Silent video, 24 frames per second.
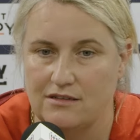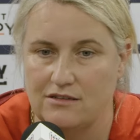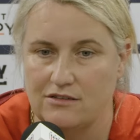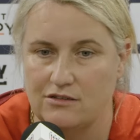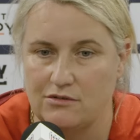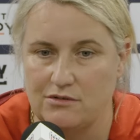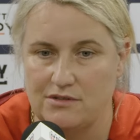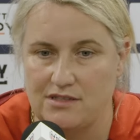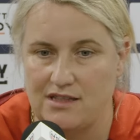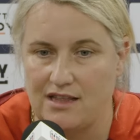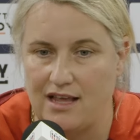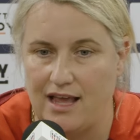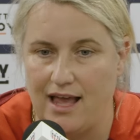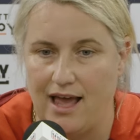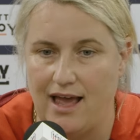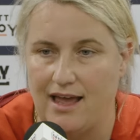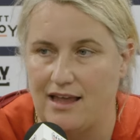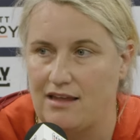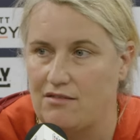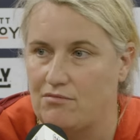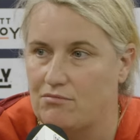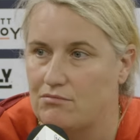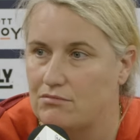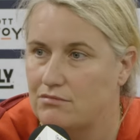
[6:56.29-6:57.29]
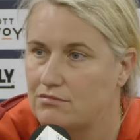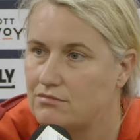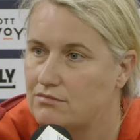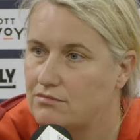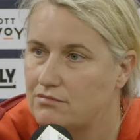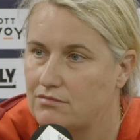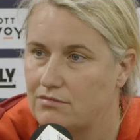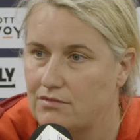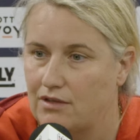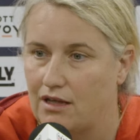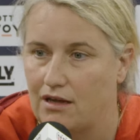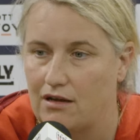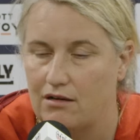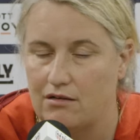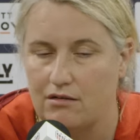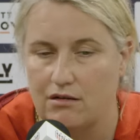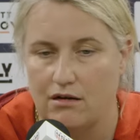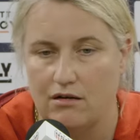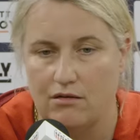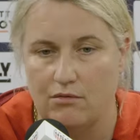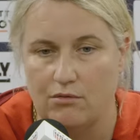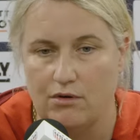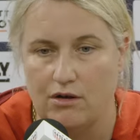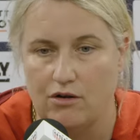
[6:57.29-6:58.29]
So it's the game that
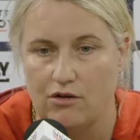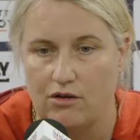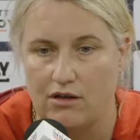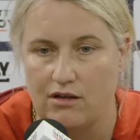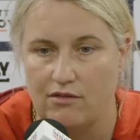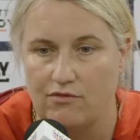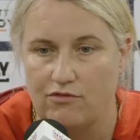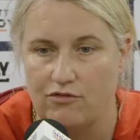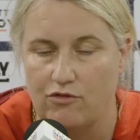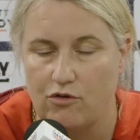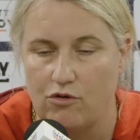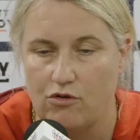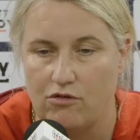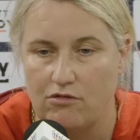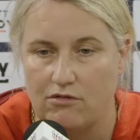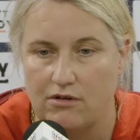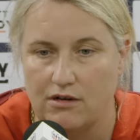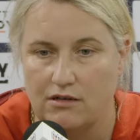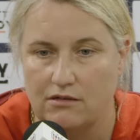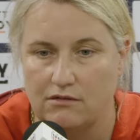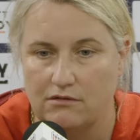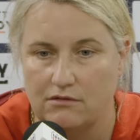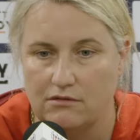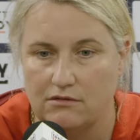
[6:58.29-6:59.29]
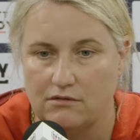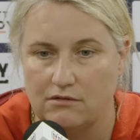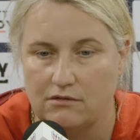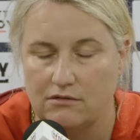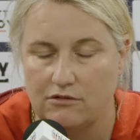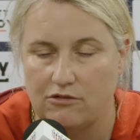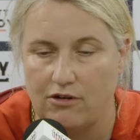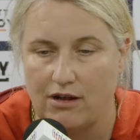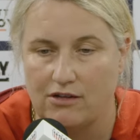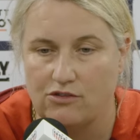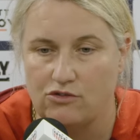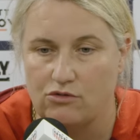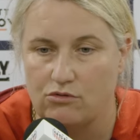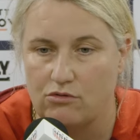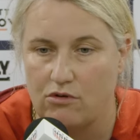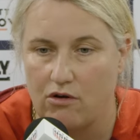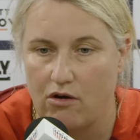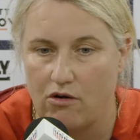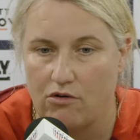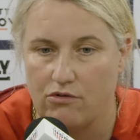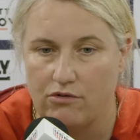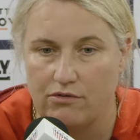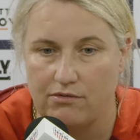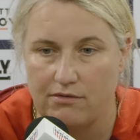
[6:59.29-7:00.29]
we're looking for and gradual
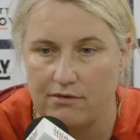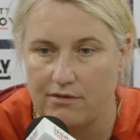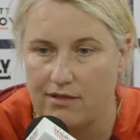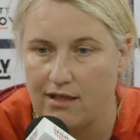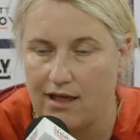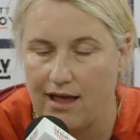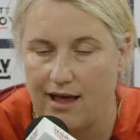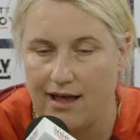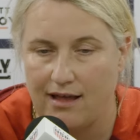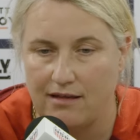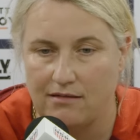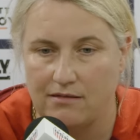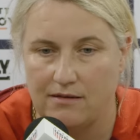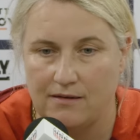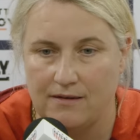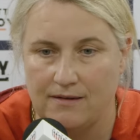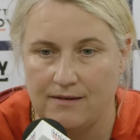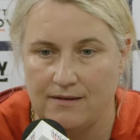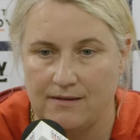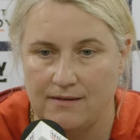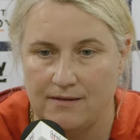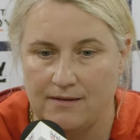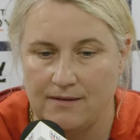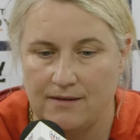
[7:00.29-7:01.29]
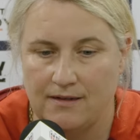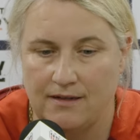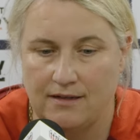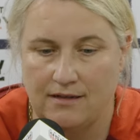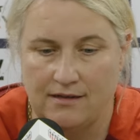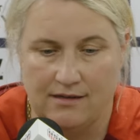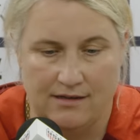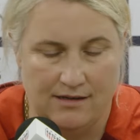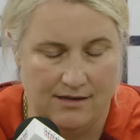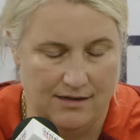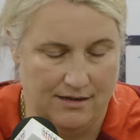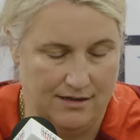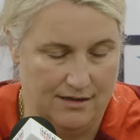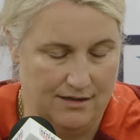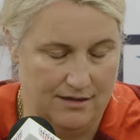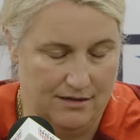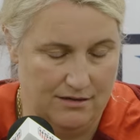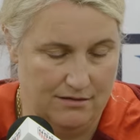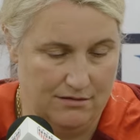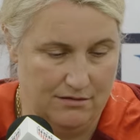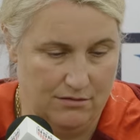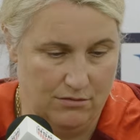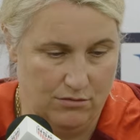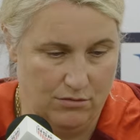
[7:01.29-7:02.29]
growth with that.
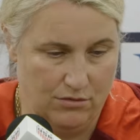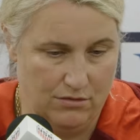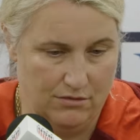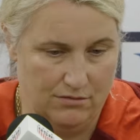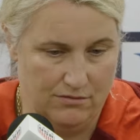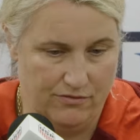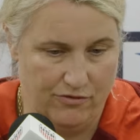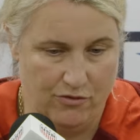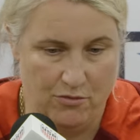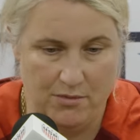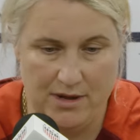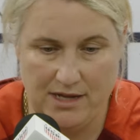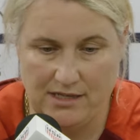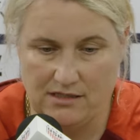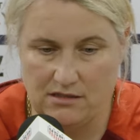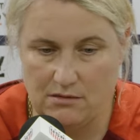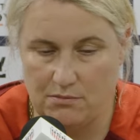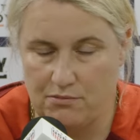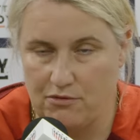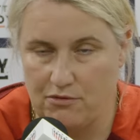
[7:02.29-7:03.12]
Uh, for me, is the